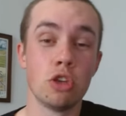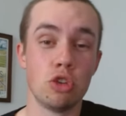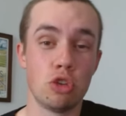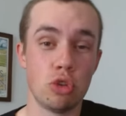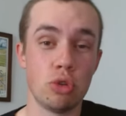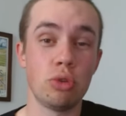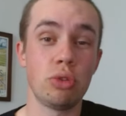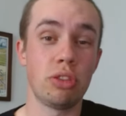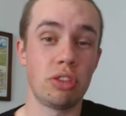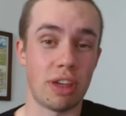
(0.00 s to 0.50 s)

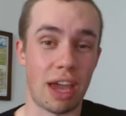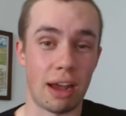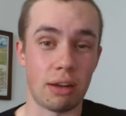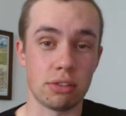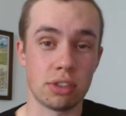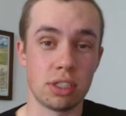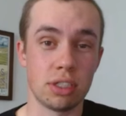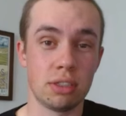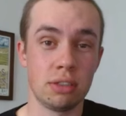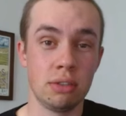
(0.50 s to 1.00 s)

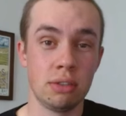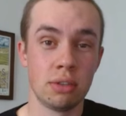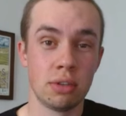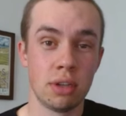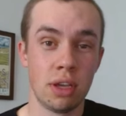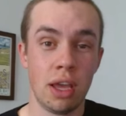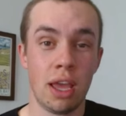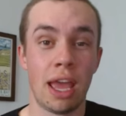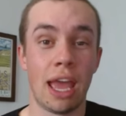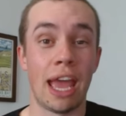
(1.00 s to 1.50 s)

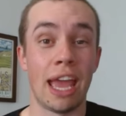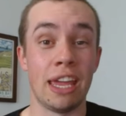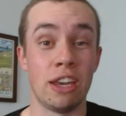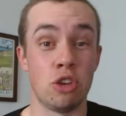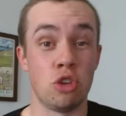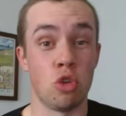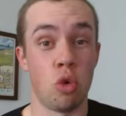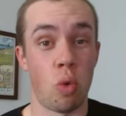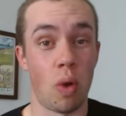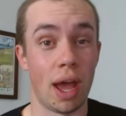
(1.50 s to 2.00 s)

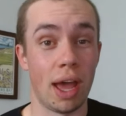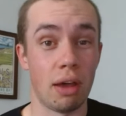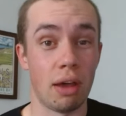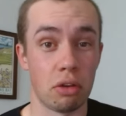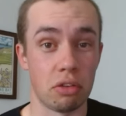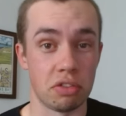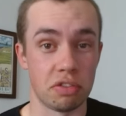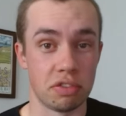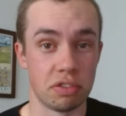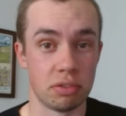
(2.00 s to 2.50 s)

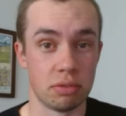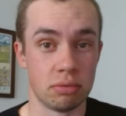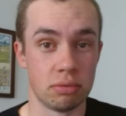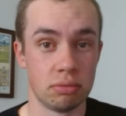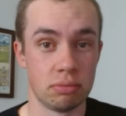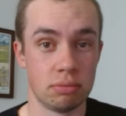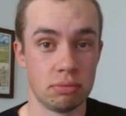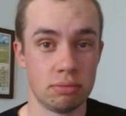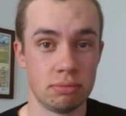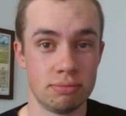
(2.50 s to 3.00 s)
2012.
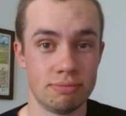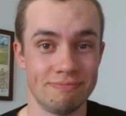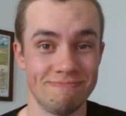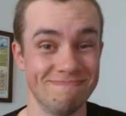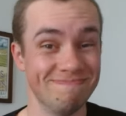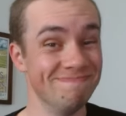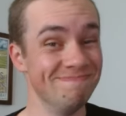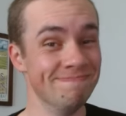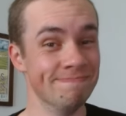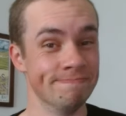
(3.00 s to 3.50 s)

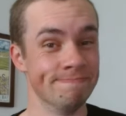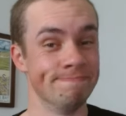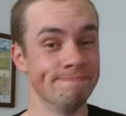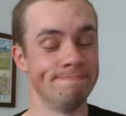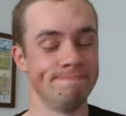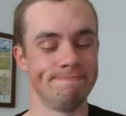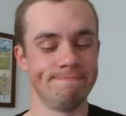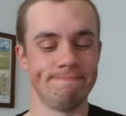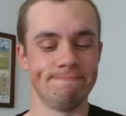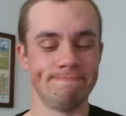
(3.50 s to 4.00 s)
Mm,
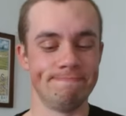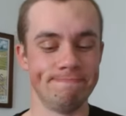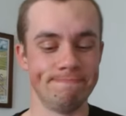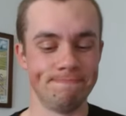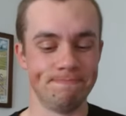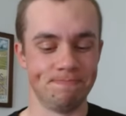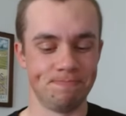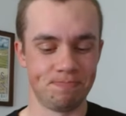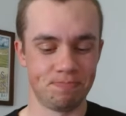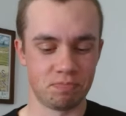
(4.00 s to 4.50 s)

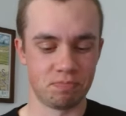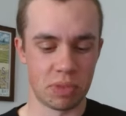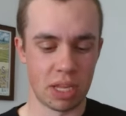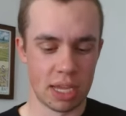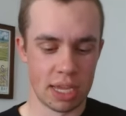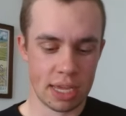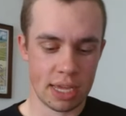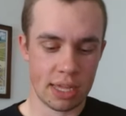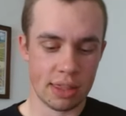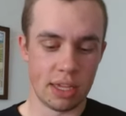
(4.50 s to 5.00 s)
mm.
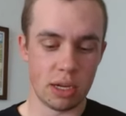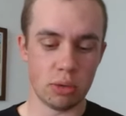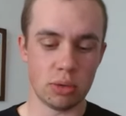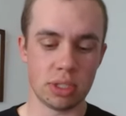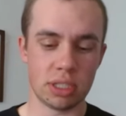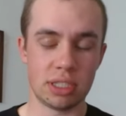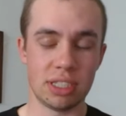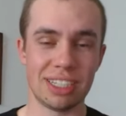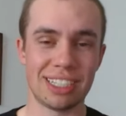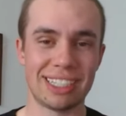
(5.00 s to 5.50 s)
There
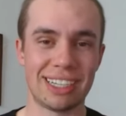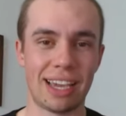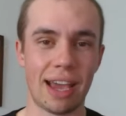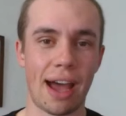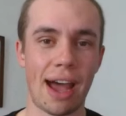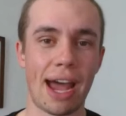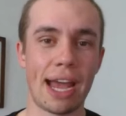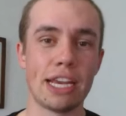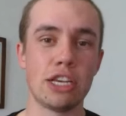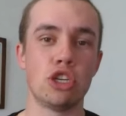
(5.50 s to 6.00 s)
was this
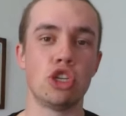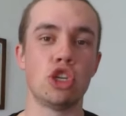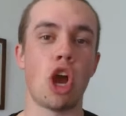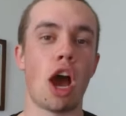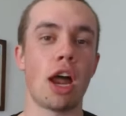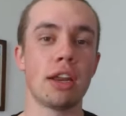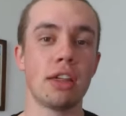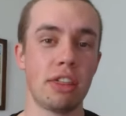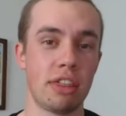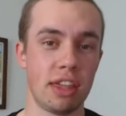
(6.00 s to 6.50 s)
guy,
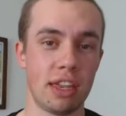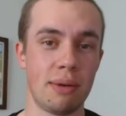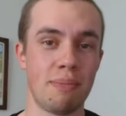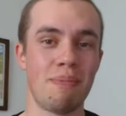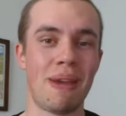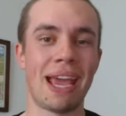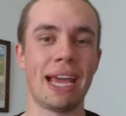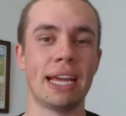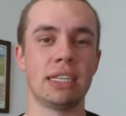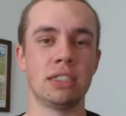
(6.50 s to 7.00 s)

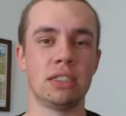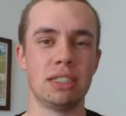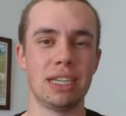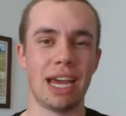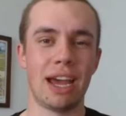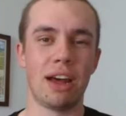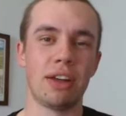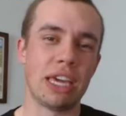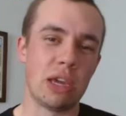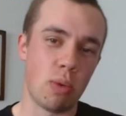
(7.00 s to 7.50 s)
Jonathan
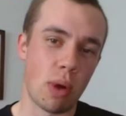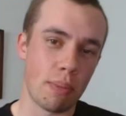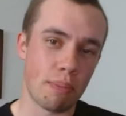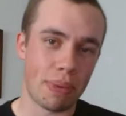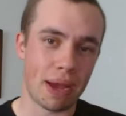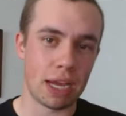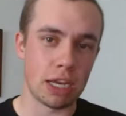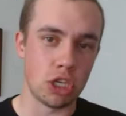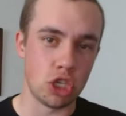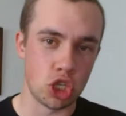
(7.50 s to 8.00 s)
Manziel. He went
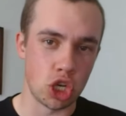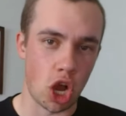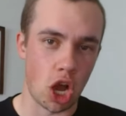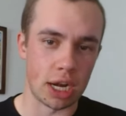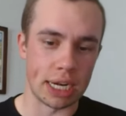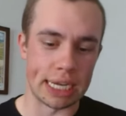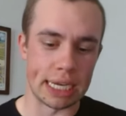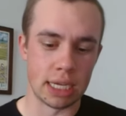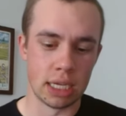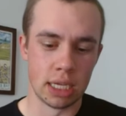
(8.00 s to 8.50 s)
by
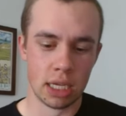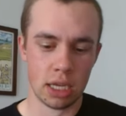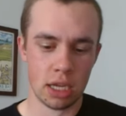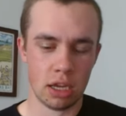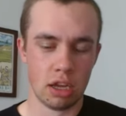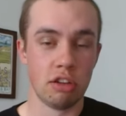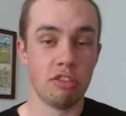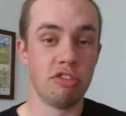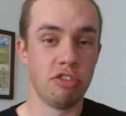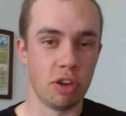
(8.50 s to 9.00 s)
Johnny
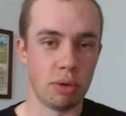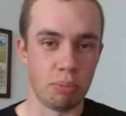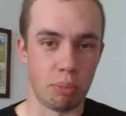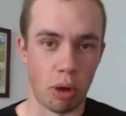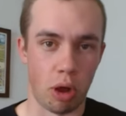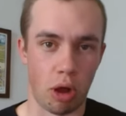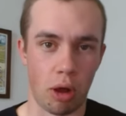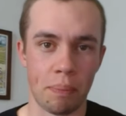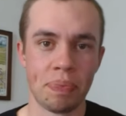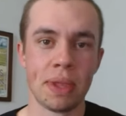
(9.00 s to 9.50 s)

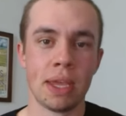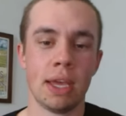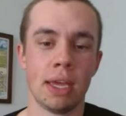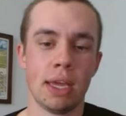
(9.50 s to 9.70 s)
Football.